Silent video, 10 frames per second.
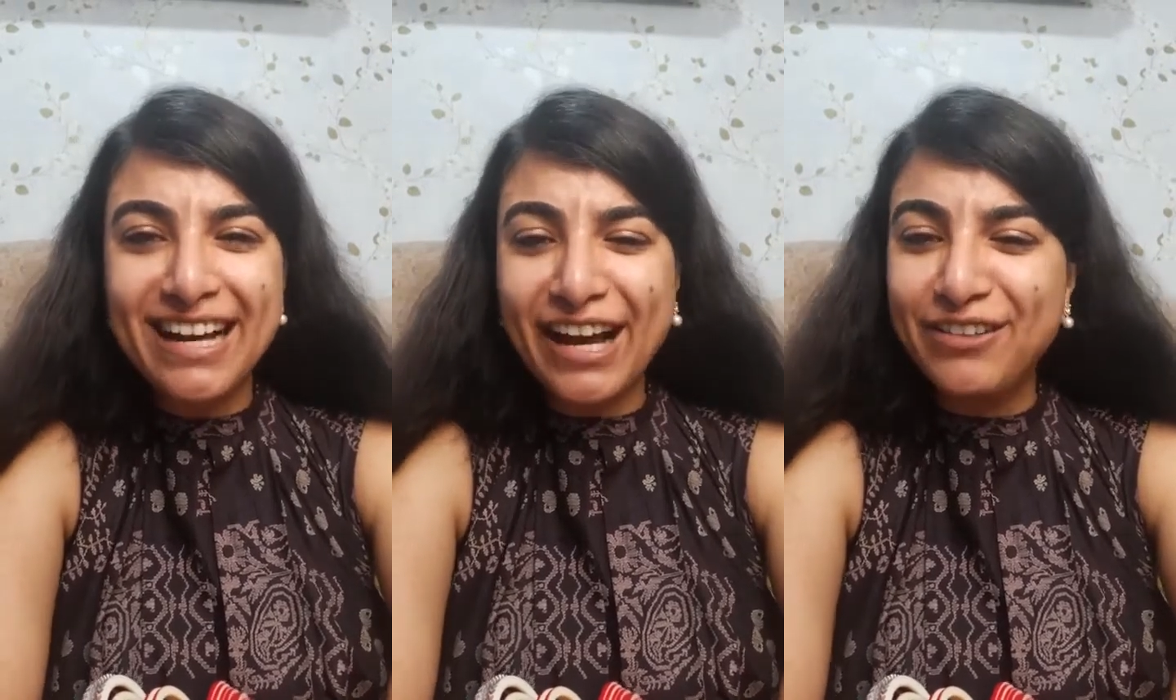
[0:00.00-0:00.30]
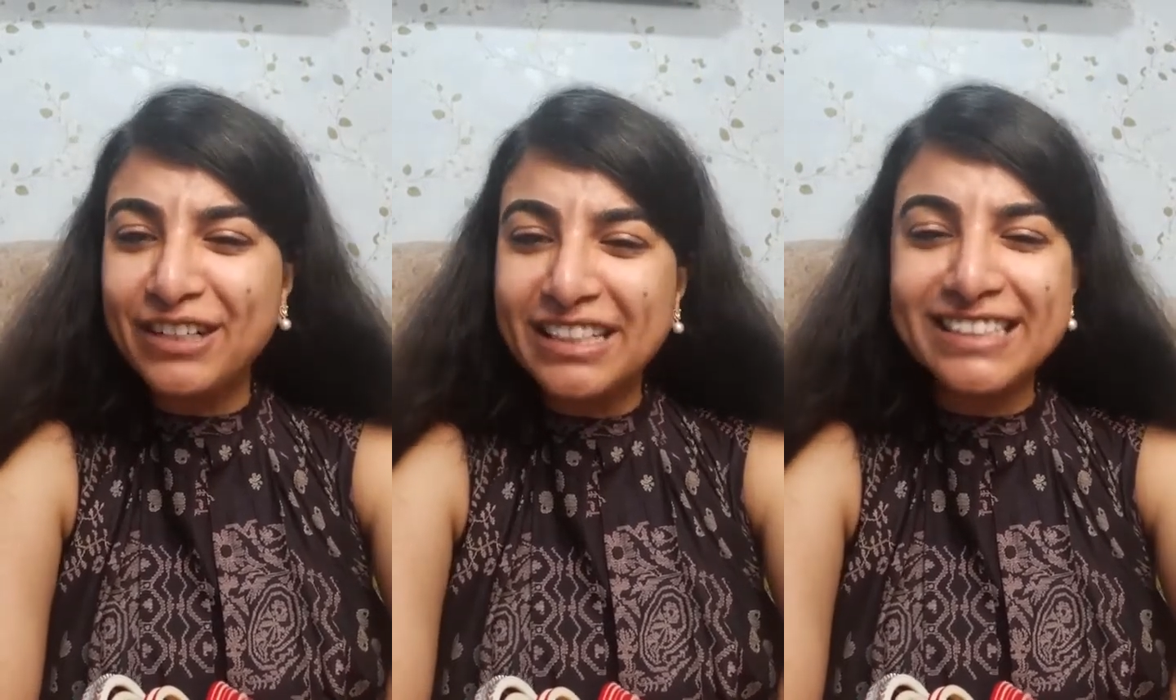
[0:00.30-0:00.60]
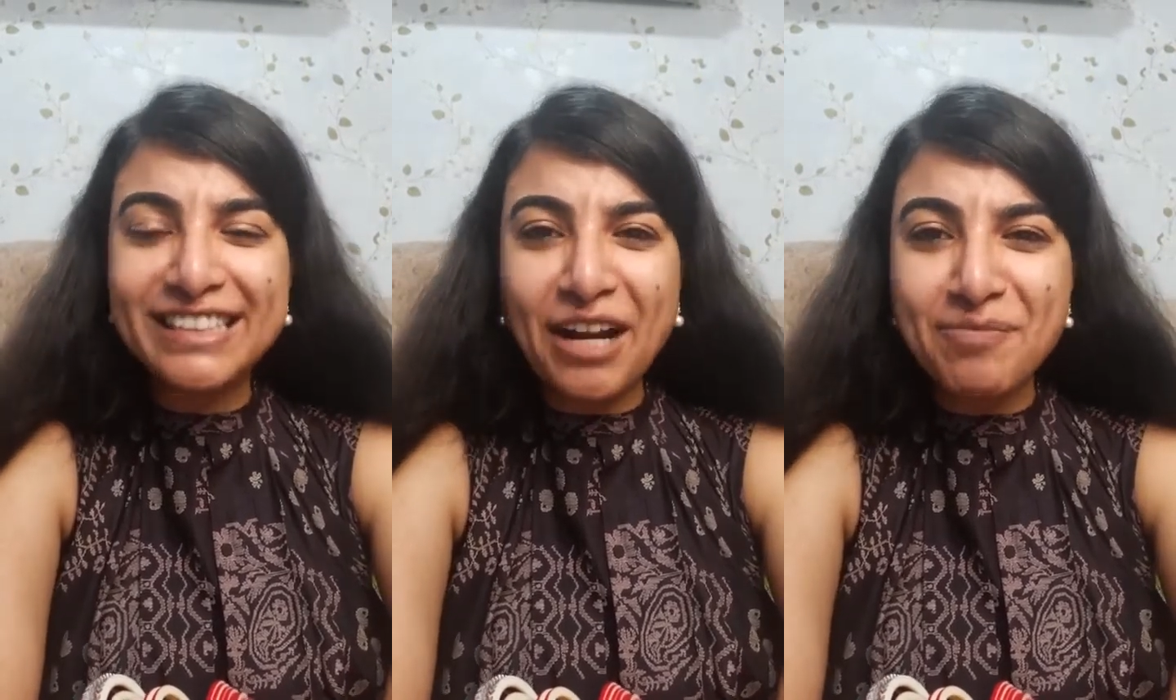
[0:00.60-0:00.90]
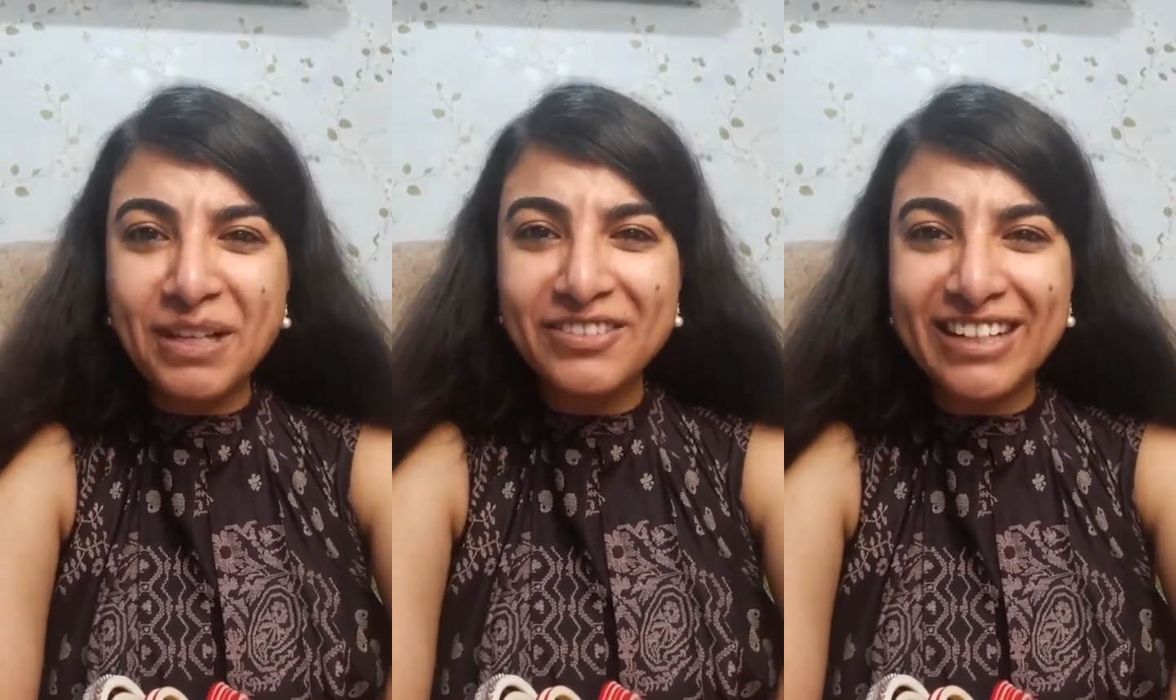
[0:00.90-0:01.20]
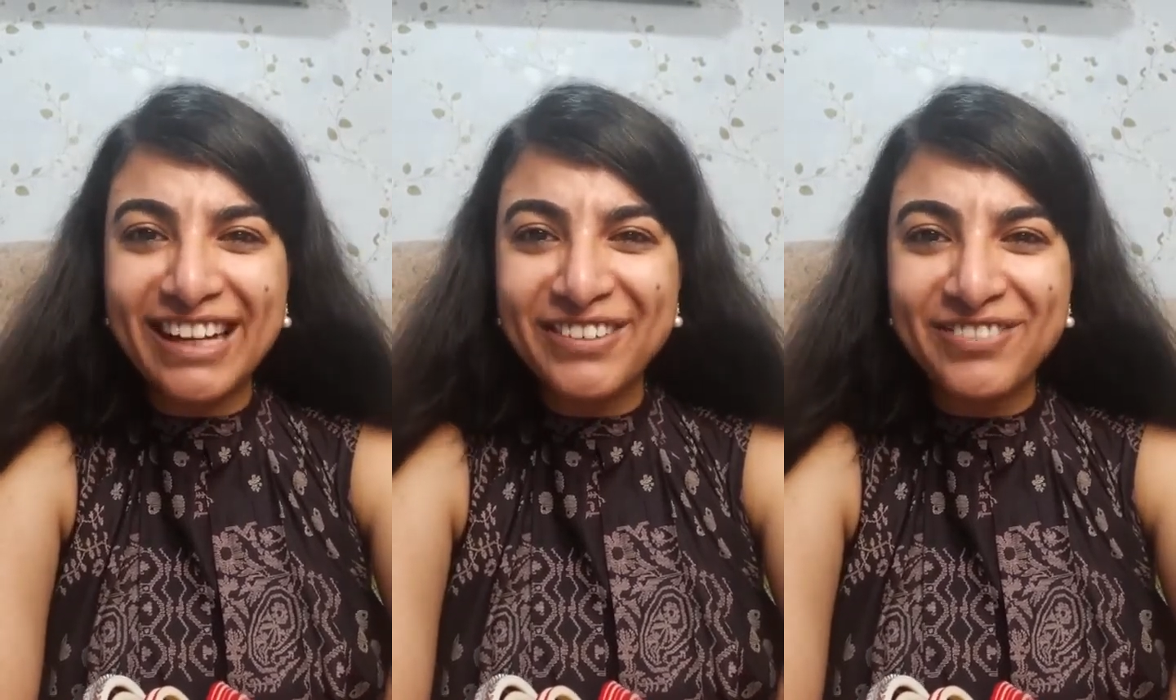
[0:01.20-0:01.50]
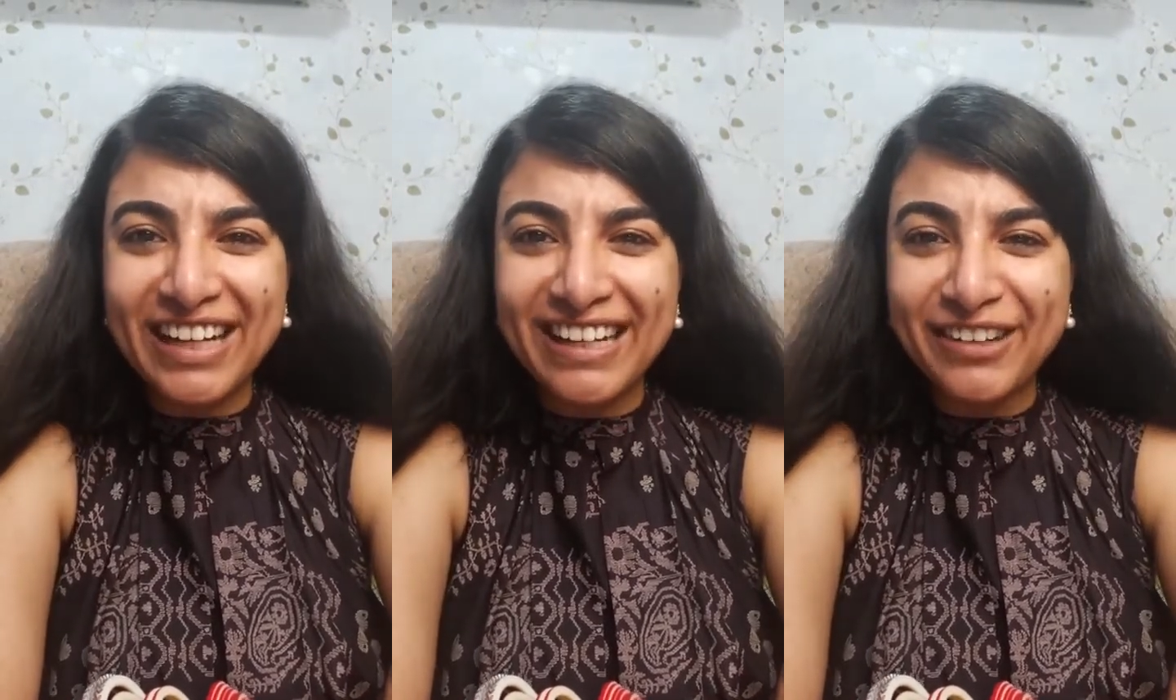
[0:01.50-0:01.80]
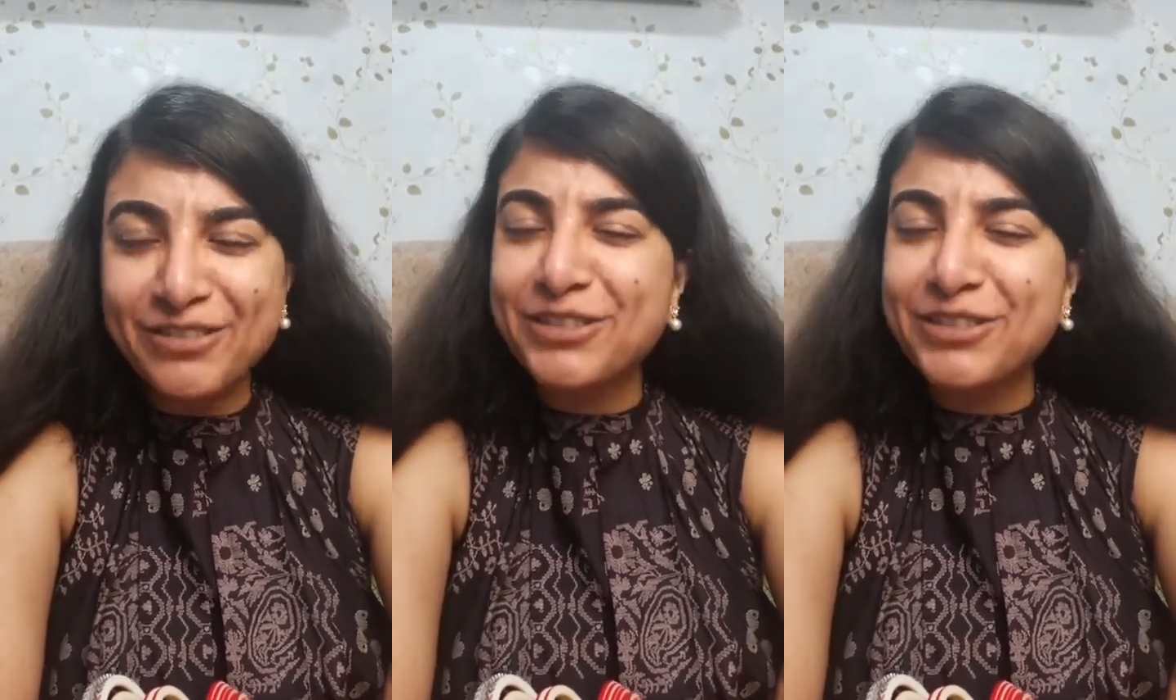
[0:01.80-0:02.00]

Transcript: I've learned that mantra in my life.